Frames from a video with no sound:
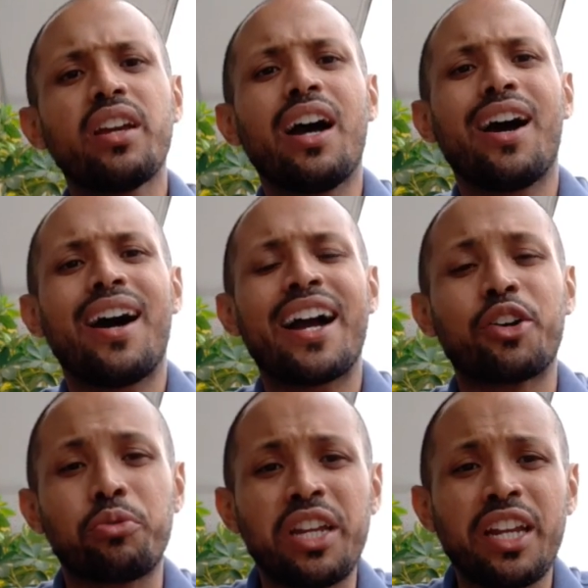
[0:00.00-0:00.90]

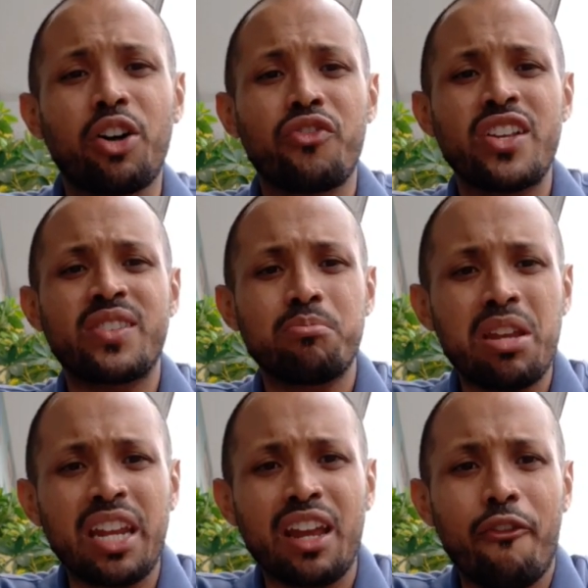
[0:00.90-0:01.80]
agreed on this
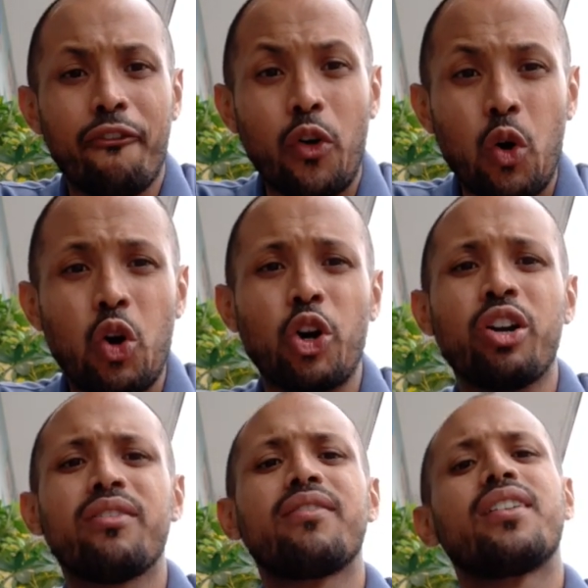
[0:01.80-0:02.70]
meeting for
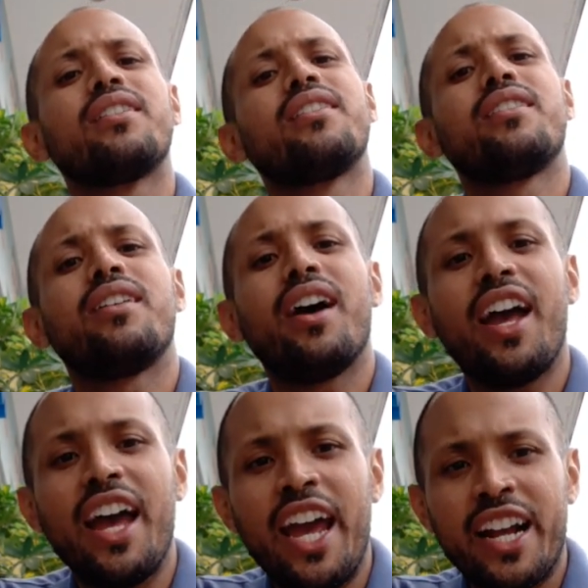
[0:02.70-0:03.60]

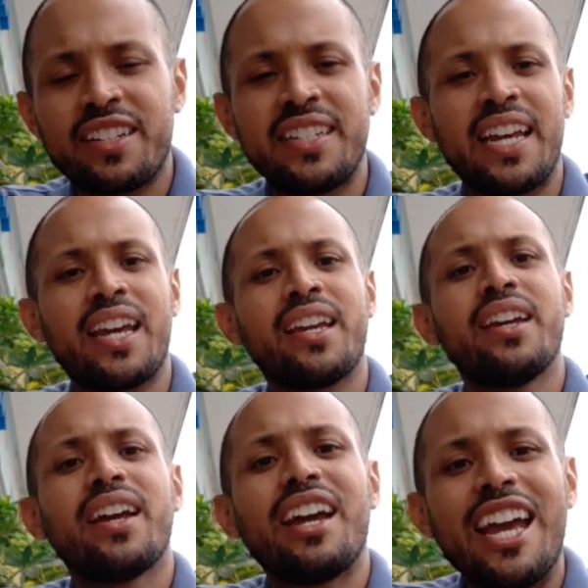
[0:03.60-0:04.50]
X day,
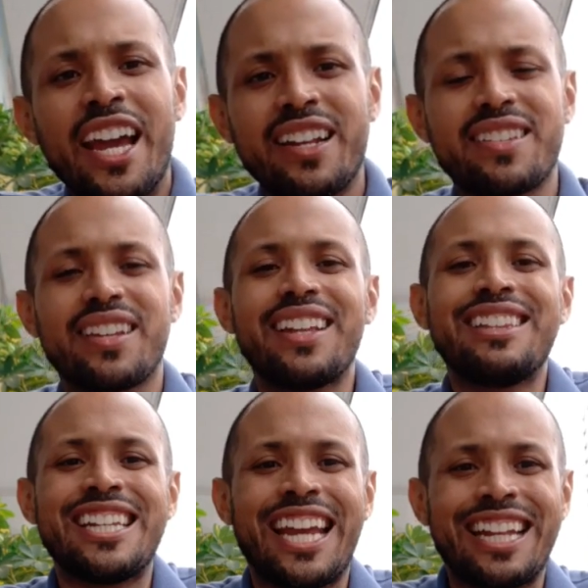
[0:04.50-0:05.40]
X
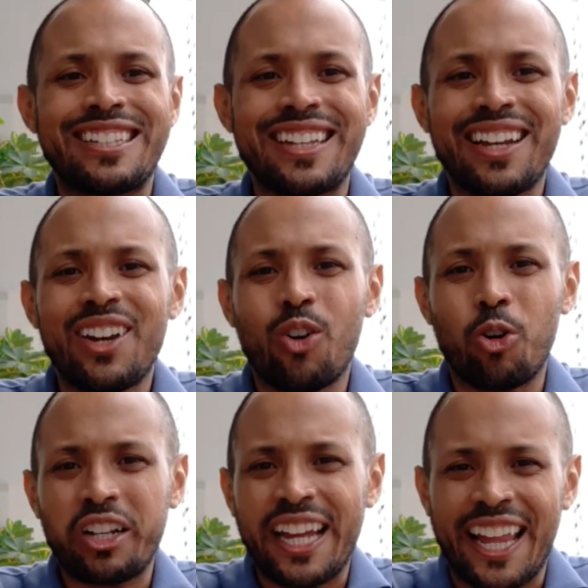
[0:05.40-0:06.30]
date,
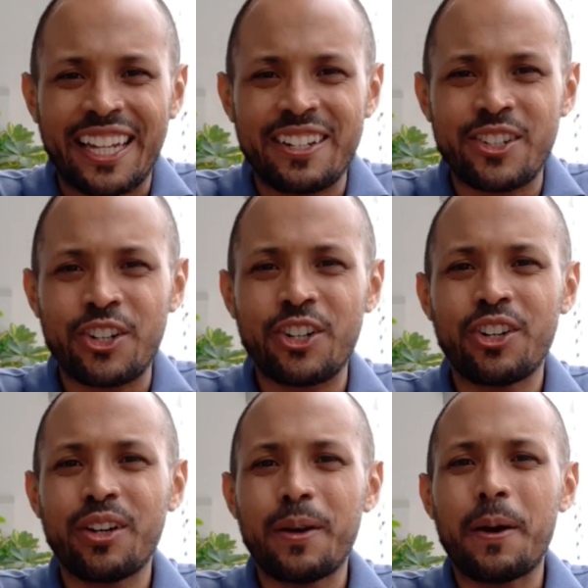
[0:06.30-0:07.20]
or calendar
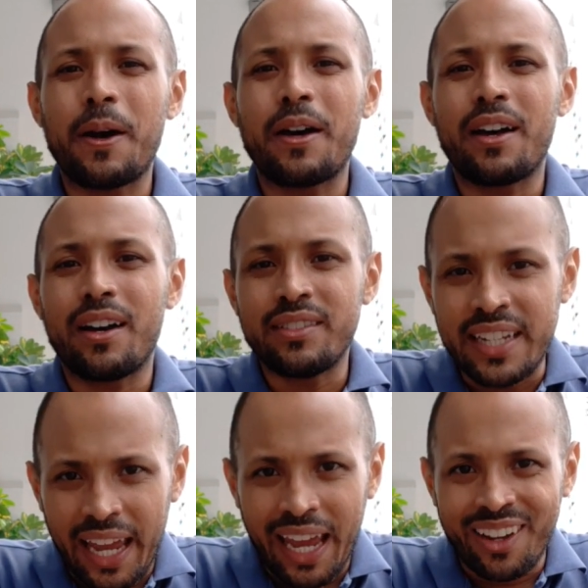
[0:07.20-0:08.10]

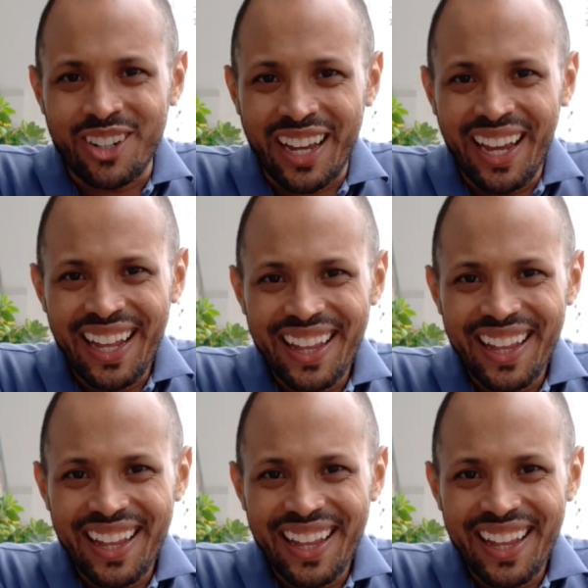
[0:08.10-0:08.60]
day, okay?